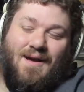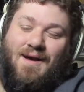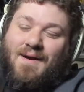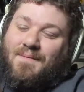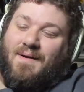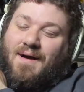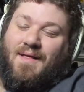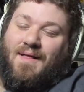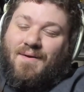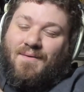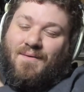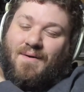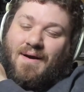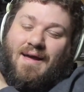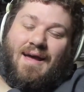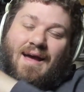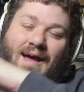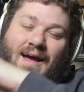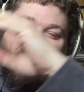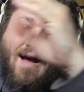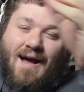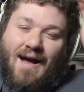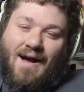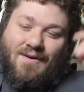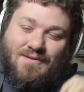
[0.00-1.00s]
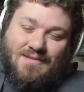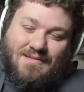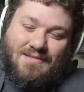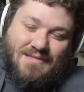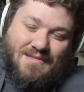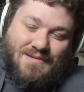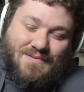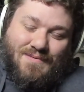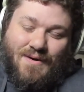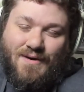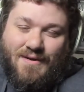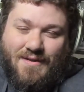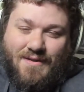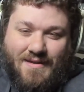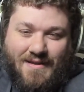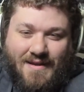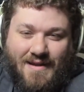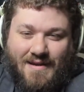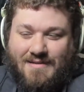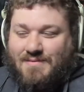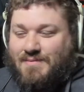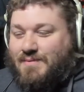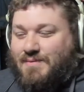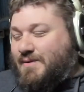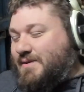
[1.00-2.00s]
By the way, I will see you all in the
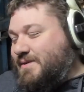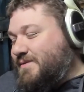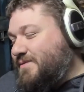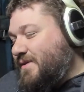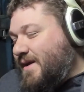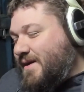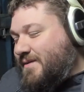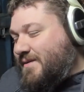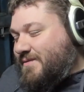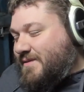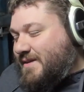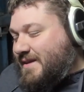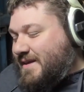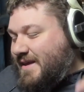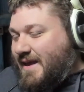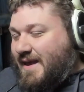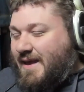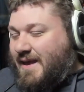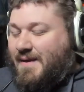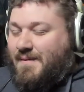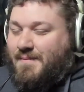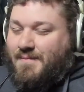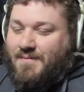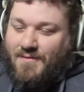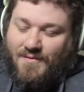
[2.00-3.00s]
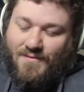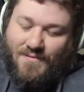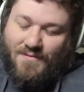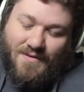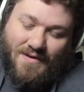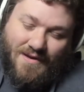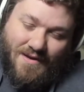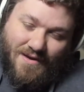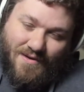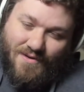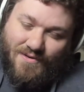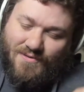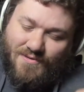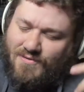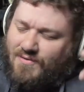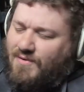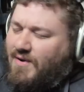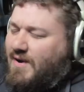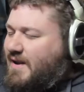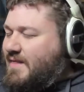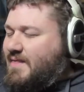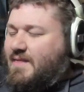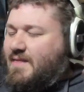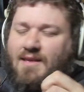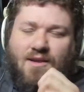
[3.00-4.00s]
next one. If you have any games or videos or
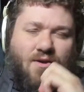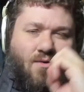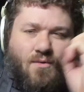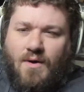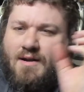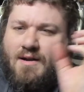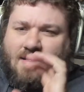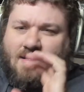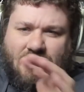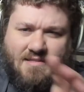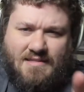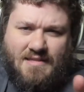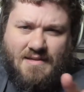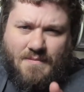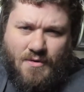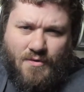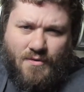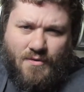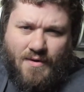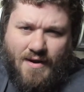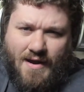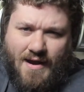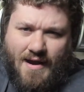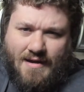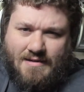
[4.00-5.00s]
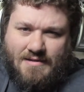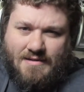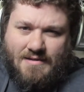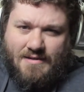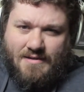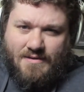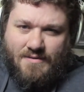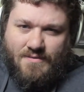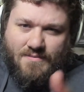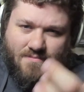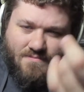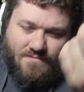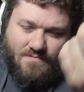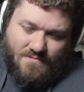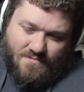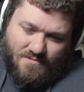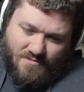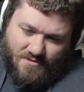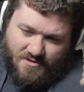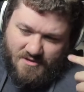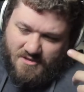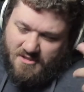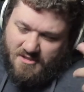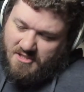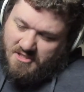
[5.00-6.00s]
anything you want to see me react to,
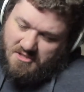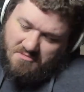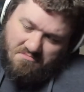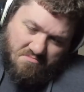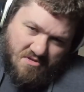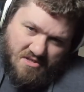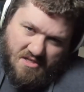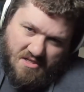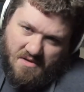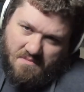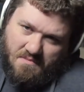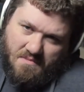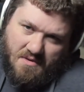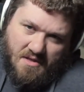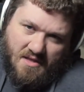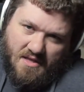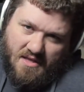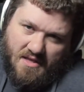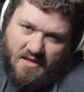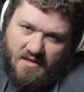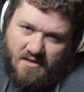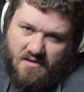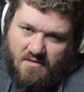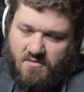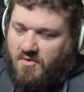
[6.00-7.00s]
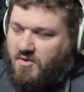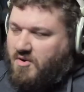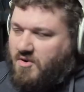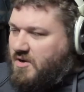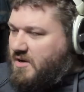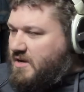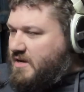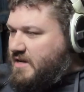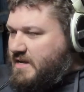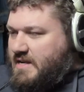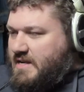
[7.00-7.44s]
just send me a link or